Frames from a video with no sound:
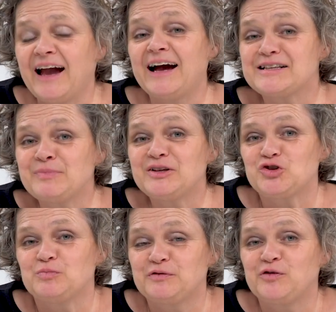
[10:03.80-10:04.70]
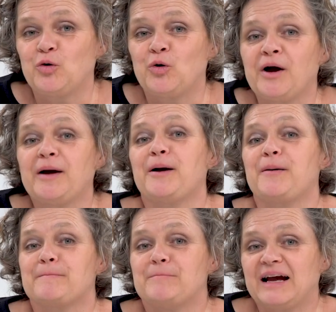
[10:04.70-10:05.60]
As mentioned before,
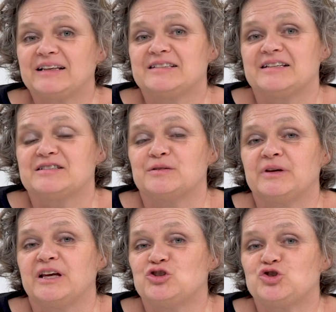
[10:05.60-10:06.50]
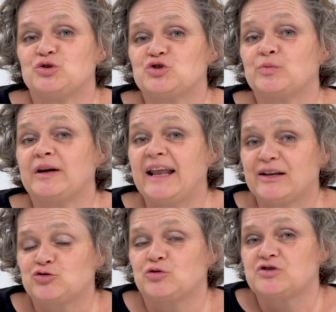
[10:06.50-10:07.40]
magnetism is due to
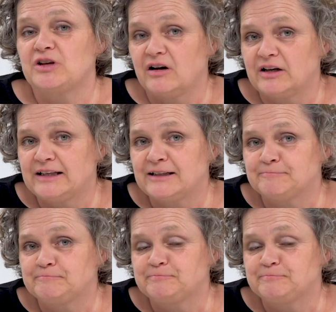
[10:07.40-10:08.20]
electrons aligning.